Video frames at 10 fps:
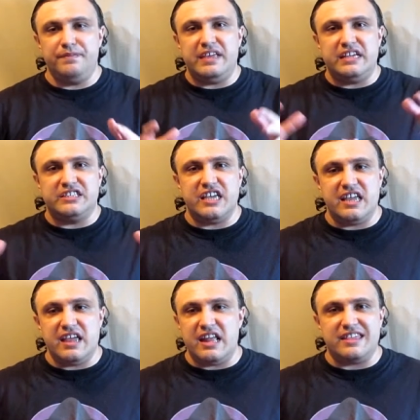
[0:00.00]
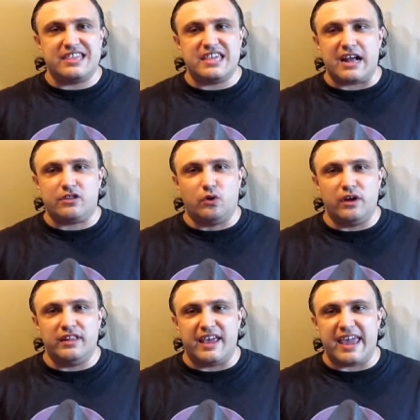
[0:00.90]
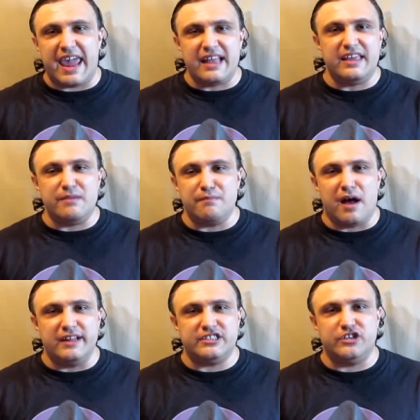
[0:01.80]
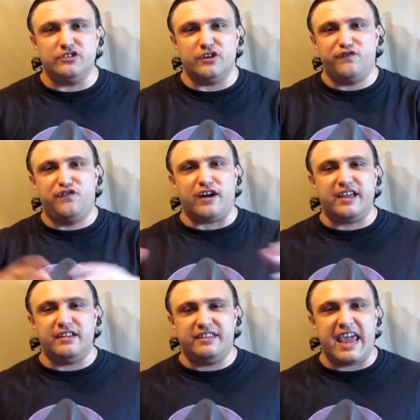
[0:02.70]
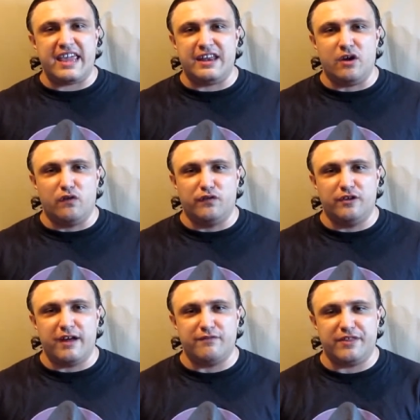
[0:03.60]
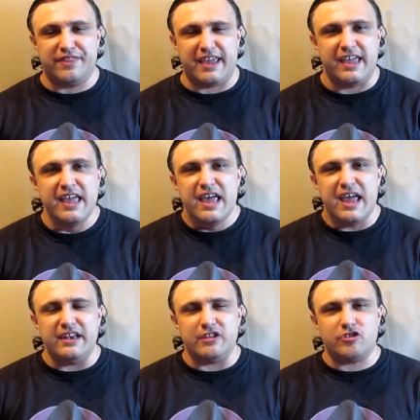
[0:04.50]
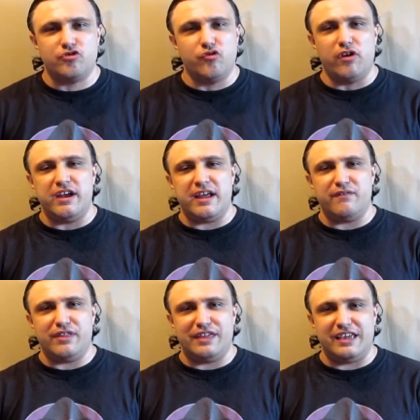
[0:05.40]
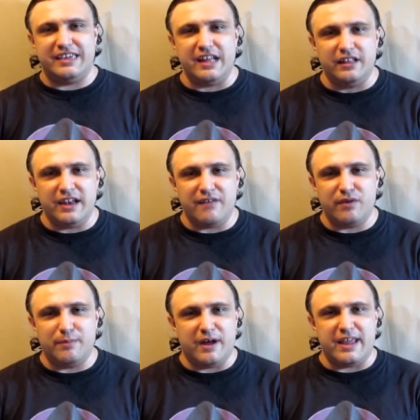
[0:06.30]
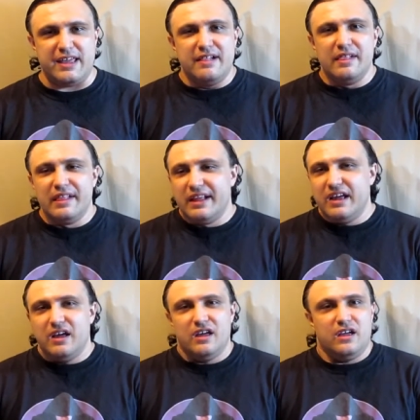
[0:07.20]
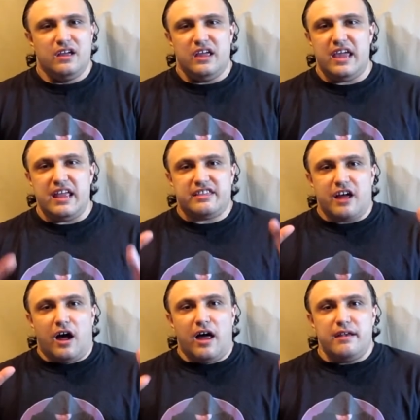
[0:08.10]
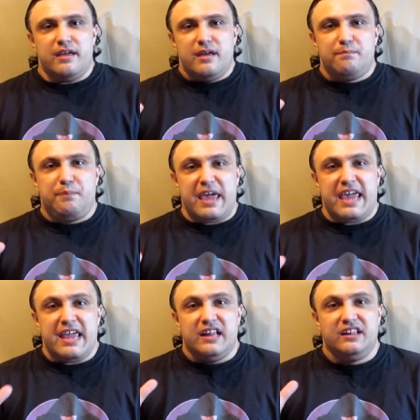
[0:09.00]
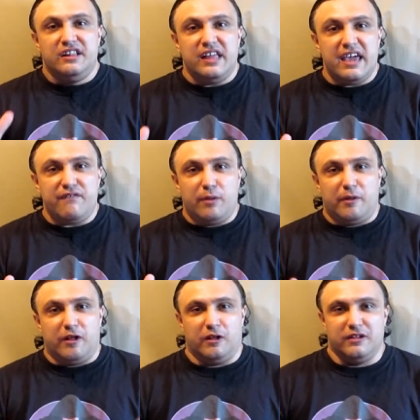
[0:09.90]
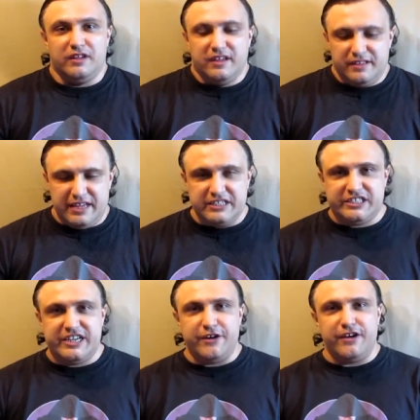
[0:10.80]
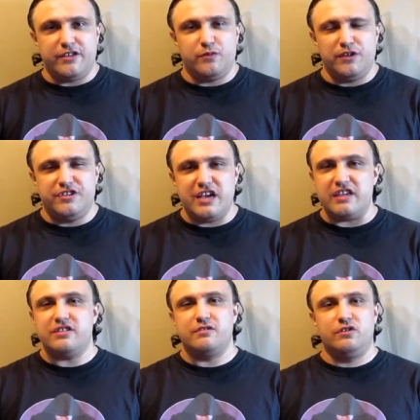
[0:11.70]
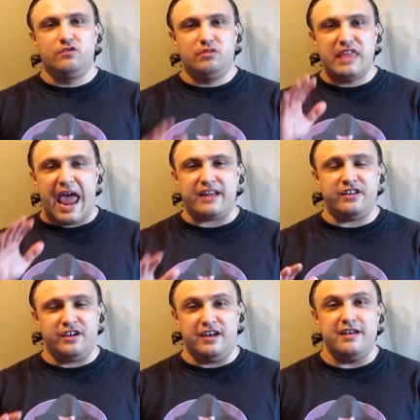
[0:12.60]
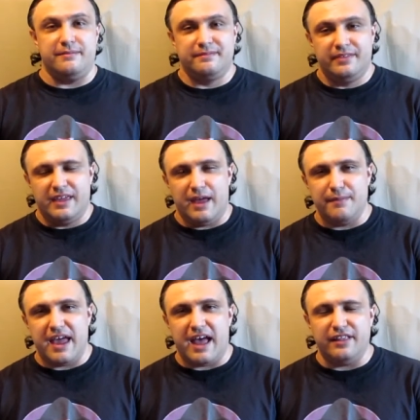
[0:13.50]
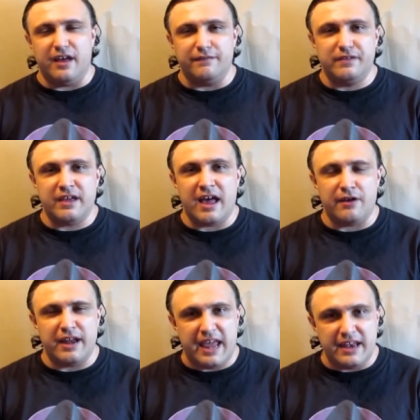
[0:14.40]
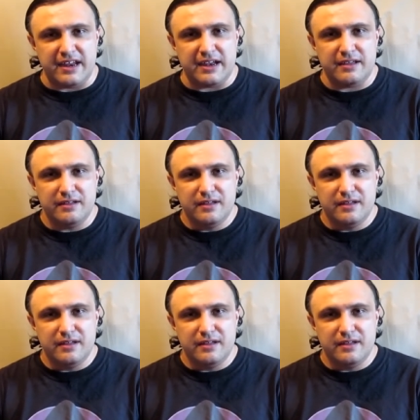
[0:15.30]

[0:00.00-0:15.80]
these insectoid-like alien monsters are fucking taking over everything and destroying everything, killing everybody. It's unbelievable. This series was just that good. I mean, I loved how it ended,